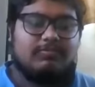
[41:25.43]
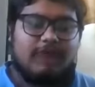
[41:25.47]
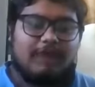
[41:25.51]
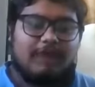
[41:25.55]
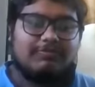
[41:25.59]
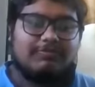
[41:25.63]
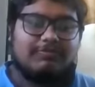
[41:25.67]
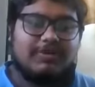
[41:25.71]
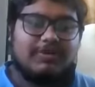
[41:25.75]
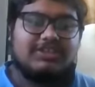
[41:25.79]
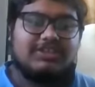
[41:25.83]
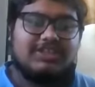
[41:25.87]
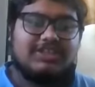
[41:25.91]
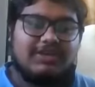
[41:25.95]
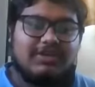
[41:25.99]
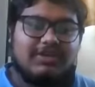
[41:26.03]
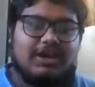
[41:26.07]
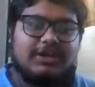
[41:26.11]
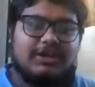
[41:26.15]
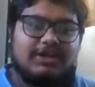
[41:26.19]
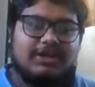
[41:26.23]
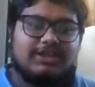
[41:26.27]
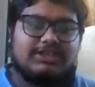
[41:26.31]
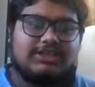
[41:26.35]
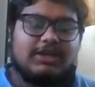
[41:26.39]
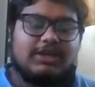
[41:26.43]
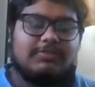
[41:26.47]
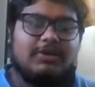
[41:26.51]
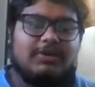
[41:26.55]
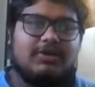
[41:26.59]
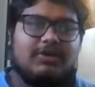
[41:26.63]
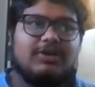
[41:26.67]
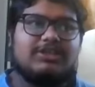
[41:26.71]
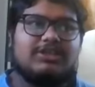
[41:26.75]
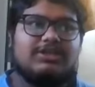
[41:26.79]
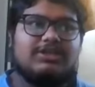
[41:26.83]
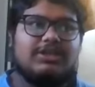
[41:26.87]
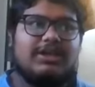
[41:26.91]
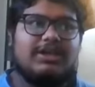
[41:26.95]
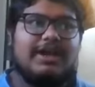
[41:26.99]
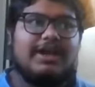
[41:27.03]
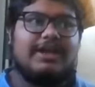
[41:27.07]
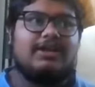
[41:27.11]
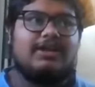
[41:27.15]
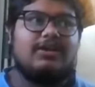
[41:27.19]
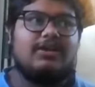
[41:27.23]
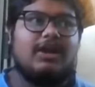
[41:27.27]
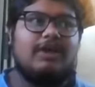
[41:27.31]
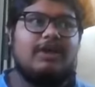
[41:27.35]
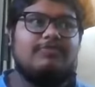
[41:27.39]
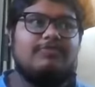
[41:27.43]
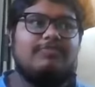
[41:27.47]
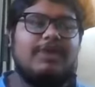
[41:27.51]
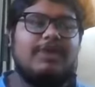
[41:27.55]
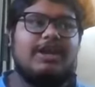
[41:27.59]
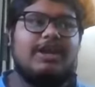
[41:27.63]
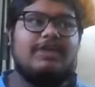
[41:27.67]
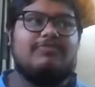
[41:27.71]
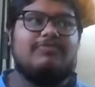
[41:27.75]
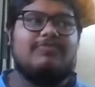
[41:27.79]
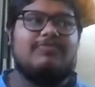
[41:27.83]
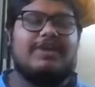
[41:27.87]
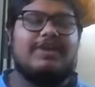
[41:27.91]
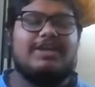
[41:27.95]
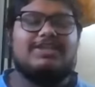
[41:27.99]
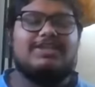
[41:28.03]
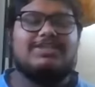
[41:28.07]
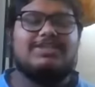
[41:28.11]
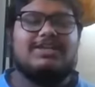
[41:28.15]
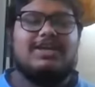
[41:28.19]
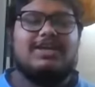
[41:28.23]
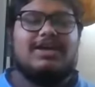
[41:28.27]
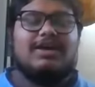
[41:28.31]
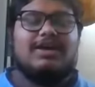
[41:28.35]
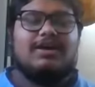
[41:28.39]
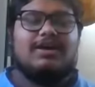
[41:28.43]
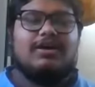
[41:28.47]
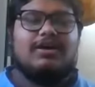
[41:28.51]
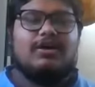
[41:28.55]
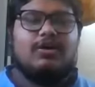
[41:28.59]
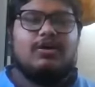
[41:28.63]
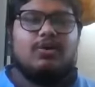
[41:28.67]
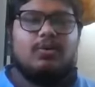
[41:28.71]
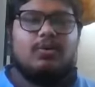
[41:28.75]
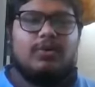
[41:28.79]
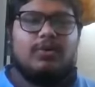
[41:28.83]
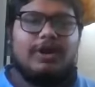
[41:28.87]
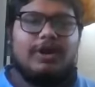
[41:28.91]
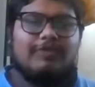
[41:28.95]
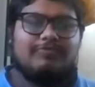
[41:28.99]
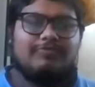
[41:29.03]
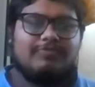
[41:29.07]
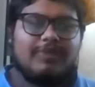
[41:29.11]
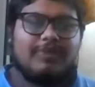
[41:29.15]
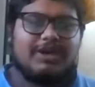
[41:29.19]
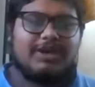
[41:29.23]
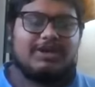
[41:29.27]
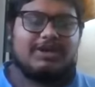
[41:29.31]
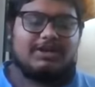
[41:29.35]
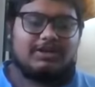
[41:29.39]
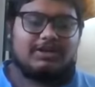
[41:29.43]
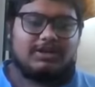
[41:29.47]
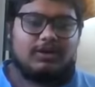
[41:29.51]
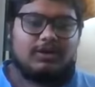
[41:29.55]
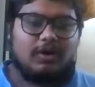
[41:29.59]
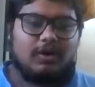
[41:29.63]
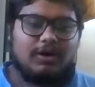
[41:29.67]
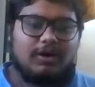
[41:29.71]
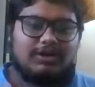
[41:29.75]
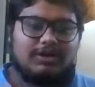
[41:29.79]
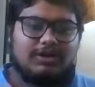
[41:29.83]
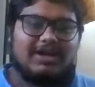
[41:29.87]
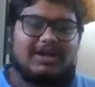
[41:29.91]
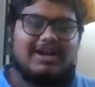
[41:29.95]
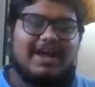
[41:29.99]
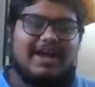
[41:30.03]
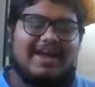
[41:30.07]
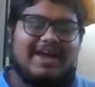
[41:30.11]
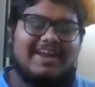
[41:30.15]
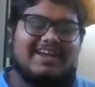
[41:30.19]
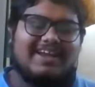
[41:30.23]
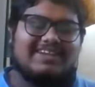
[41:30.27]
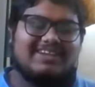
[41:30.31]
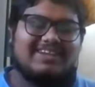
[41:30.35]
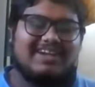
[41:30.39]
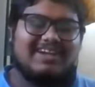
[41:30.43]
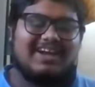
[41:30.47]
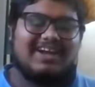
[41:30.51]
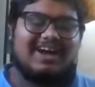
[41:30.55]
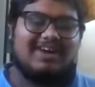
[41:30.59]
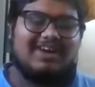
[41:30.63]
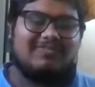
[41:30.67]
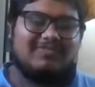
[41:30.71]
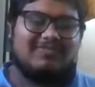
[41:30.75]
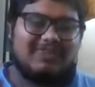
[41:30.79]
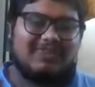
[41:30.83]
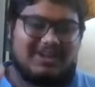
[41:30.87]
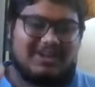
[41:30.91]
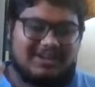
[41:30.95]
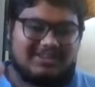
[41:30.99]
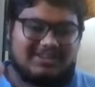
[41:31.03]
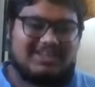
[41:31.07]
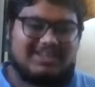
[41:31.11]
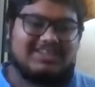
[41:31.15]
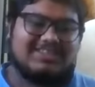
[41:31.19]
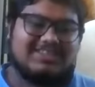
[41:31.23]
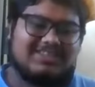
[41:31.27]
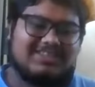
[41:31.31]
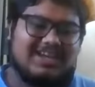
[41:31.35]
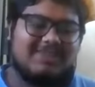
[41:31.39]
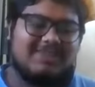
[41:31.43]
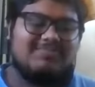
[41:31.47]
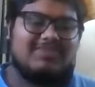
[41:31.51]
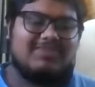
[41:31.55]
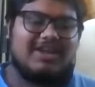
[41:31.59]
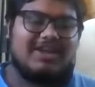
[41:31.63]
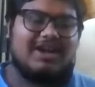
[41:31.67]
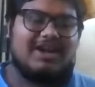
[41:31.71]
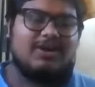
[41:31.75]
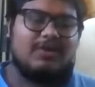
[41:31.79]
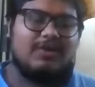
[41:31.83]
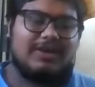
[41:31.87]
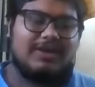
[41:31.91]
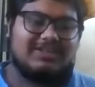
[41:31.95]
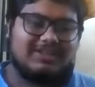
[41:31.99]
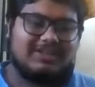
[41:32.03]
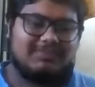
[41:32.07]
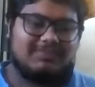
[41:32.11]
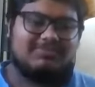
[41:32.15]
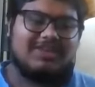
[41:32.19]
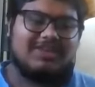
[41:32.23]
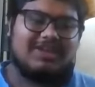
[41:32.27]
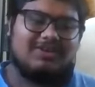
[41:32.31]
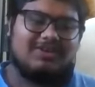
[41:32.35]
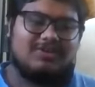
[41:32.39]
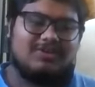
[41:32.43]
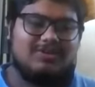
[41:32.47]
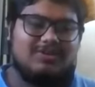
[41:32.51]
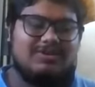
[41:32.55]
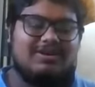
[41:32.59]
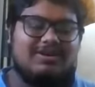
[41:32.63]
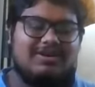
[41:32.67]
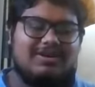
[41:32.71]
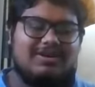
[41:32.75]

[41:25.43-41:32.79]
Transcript: Afterwards they will understand, because right now I have many friends who have been got the direction after this time they are doing something good.